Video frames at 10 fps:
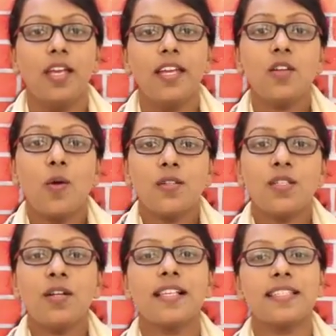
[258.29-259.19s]
It
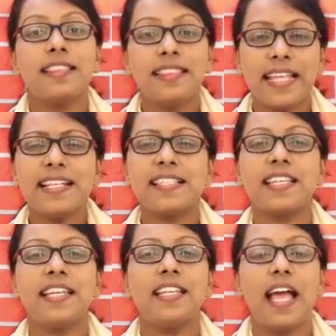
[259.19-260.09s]
also has a thick
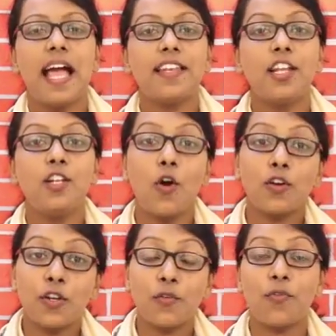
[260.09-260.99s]
skin and a
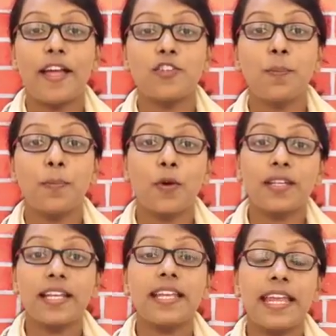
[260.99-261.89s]
lot of fat to
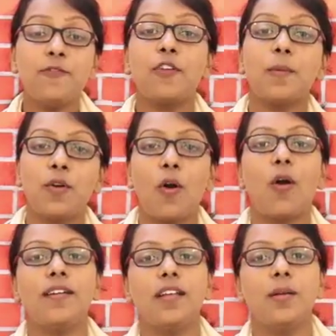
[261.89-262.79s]
protect it from
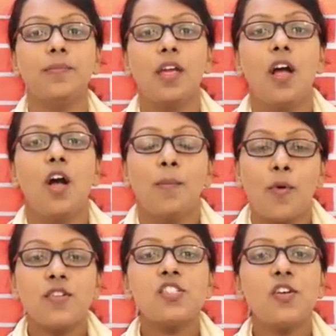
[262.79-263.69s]
cold.
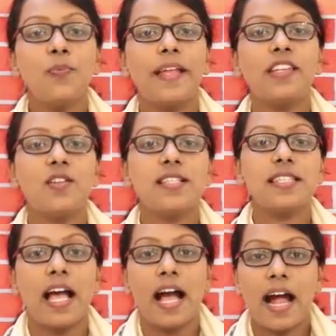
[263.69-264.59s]
Most of penguins
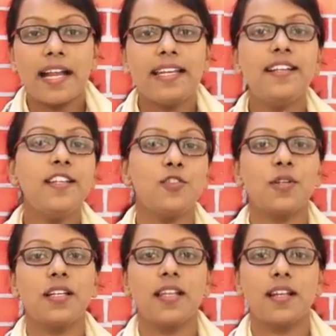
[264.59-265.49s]
huddled
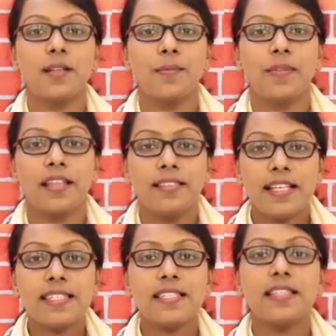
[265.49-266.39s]
together.
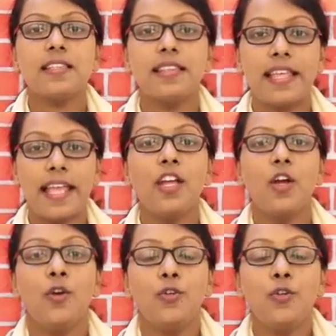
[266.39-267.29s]
This they
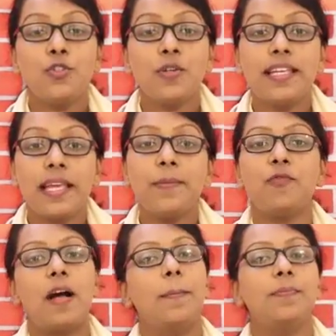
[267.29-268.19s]
do to keep
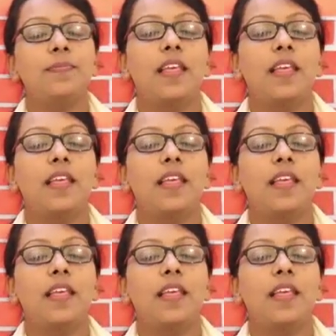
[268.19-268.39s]
warm.